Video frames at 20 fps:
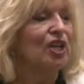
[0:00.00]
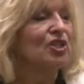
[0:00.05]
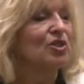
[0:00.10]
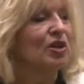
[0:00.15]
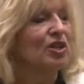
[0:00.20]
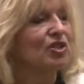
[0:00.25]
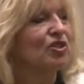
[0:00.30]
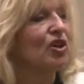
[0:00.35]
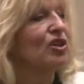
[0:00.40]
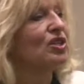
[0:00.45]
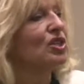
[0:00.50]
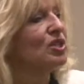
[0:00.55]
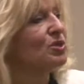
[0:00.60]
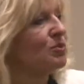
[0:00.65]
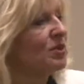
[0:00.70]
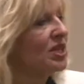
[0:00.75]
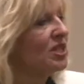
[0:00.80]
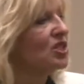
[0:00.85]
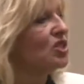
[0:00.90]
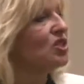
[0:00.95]
So I started to
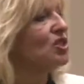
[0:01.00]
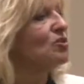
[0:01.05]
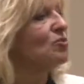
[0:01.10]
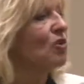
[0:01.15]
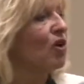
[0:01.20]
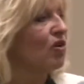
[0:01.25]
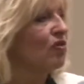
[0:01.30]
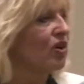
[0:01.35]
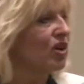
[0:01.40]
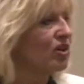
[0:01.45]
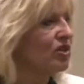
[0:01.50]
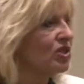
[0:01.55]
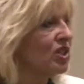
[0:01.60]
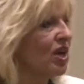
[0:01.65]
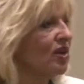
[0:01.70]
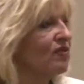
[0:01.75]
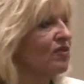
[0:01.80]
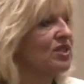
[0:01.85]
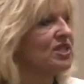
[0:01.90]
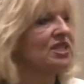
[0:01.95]
speak to small writers
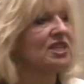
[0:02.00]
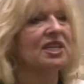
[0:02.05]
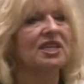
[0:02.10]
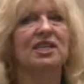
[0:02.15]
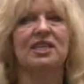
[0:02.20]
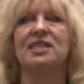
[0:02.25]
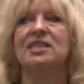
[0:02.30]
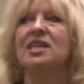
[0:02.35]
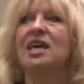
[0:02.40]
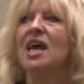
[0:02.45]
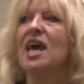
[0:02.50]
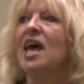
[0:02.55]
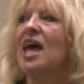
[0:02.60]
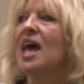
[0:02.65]
conferences